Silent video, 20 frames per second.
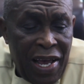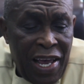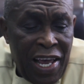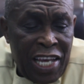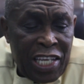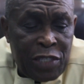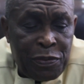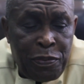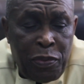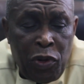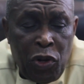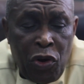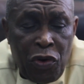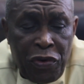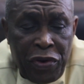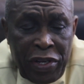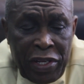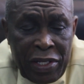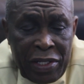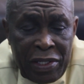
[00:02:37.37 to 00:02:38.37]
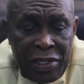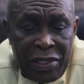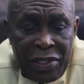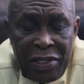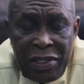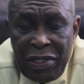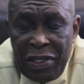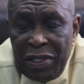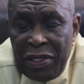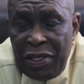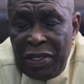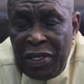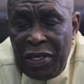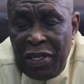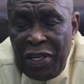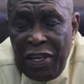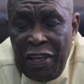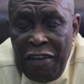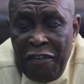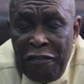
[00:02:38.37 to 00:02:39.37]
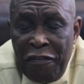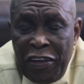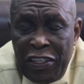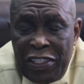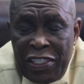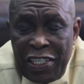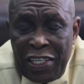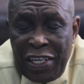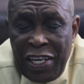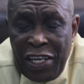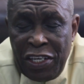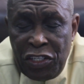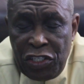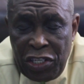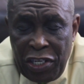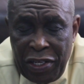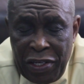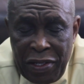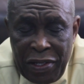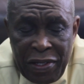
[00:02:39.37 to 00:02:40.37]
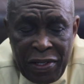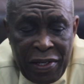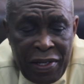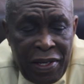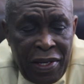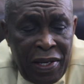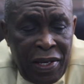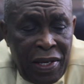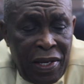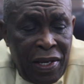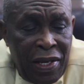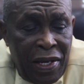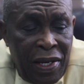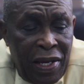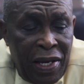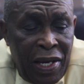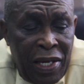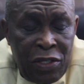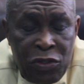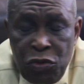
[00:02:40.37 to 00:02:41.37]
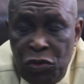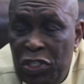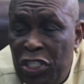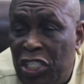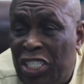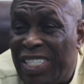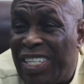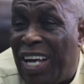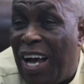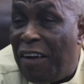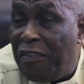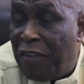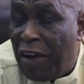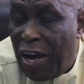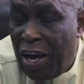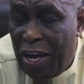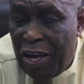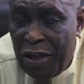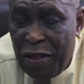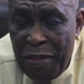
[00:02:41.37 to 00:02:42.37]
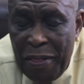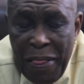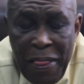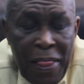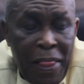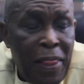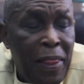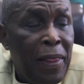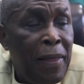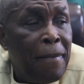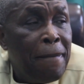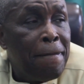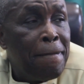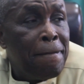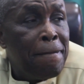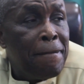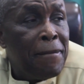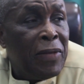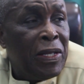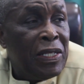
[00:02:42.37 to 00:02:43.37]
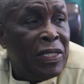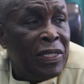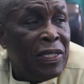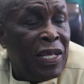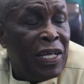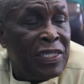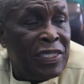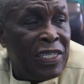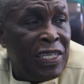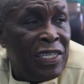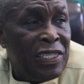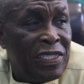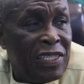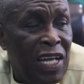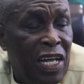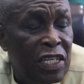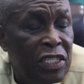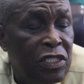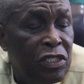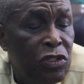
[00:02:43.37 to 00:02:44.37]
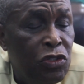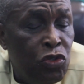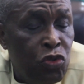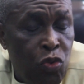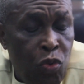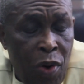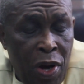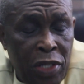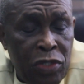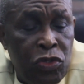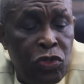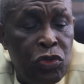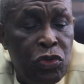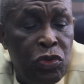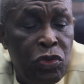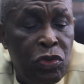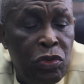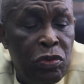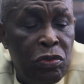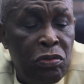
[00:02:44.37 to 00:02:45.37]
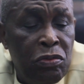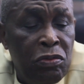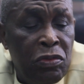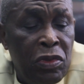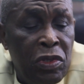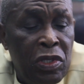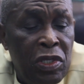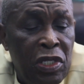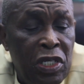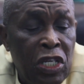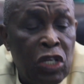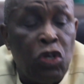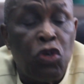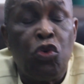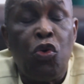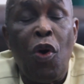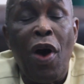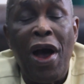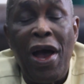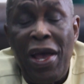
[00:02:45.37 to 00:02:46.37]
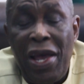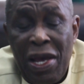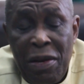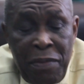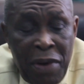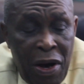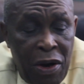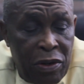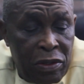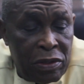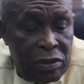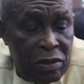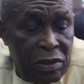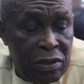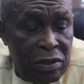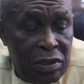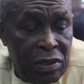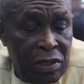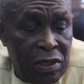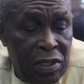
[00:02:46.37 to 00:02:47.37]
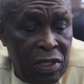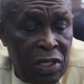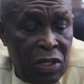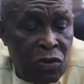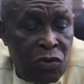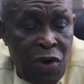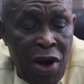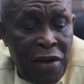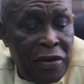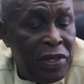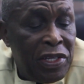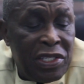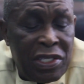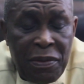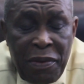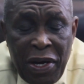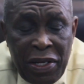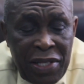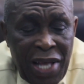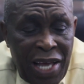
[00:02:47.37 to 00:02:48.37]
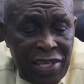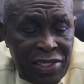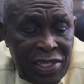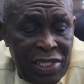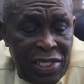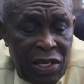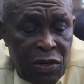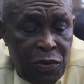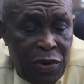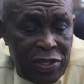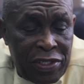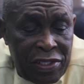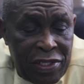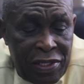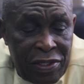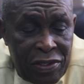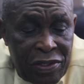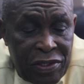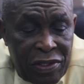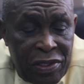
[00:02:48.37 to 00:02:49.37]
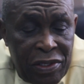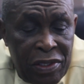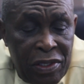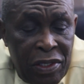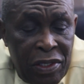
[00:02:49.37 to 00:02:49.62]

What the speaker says: exploring, investigation, and to discover the things that you want to inquire about. Inquiry is about asking the questions